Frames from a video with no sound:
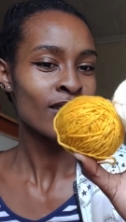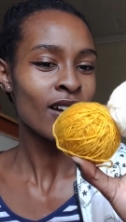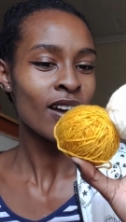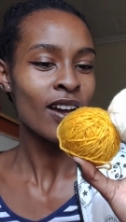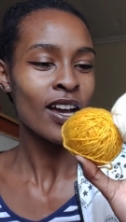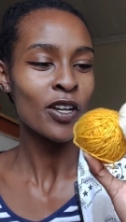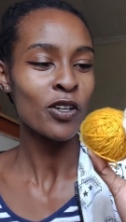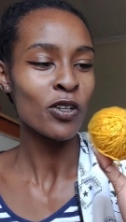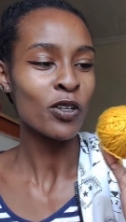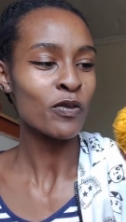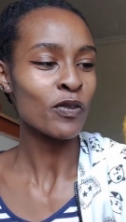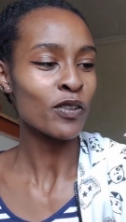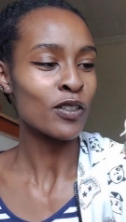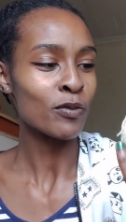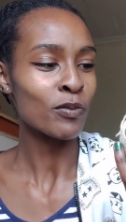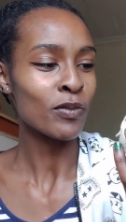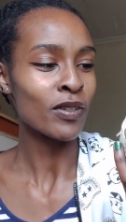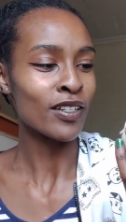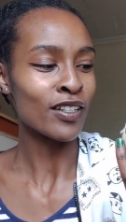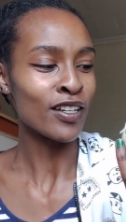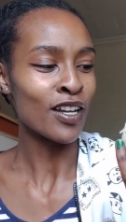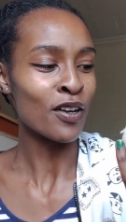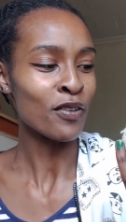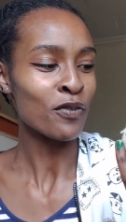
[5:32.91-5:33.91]
I don't know if it will be
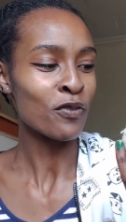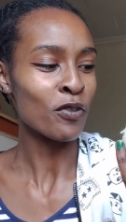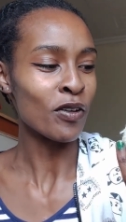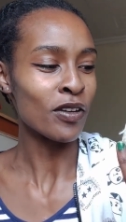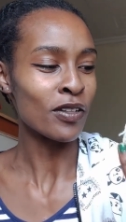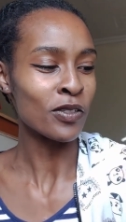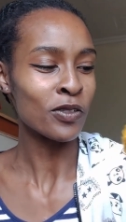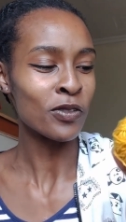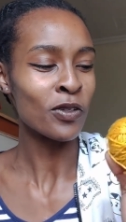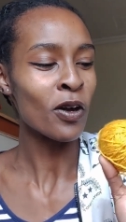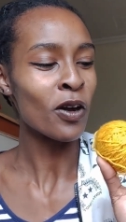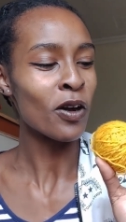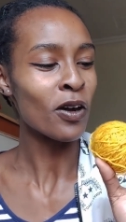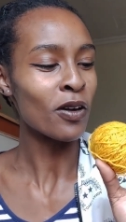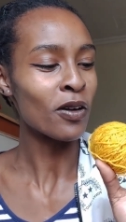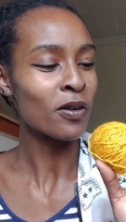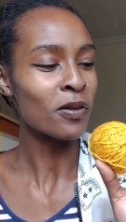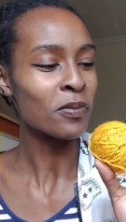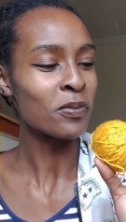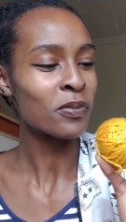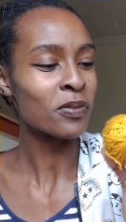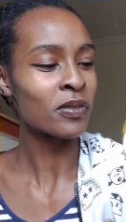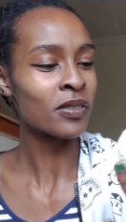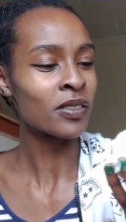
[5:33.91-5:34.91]
enough for a
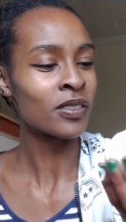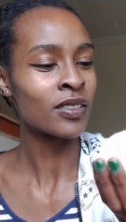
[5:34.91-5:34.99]
top,